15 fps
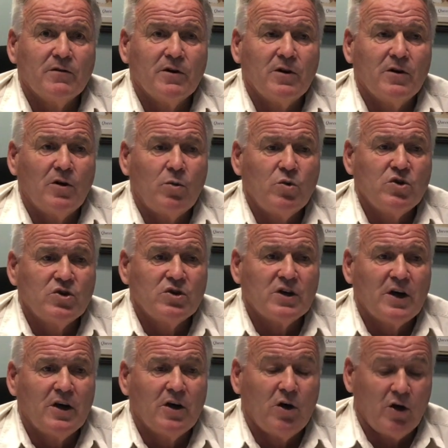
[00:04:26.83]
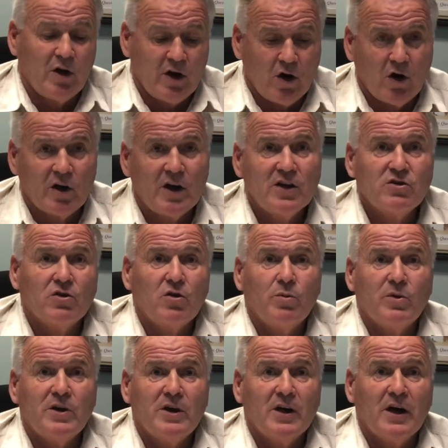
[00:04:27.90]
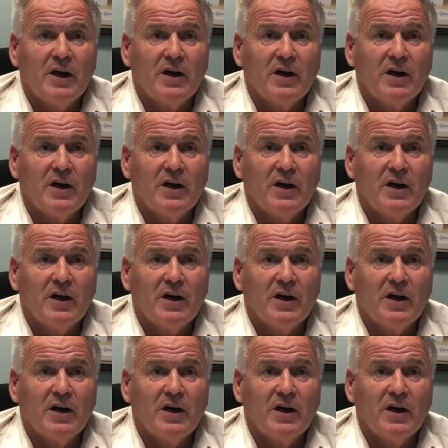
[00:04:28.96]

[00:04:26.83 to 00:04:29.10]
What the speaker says: I wish I guess it'll be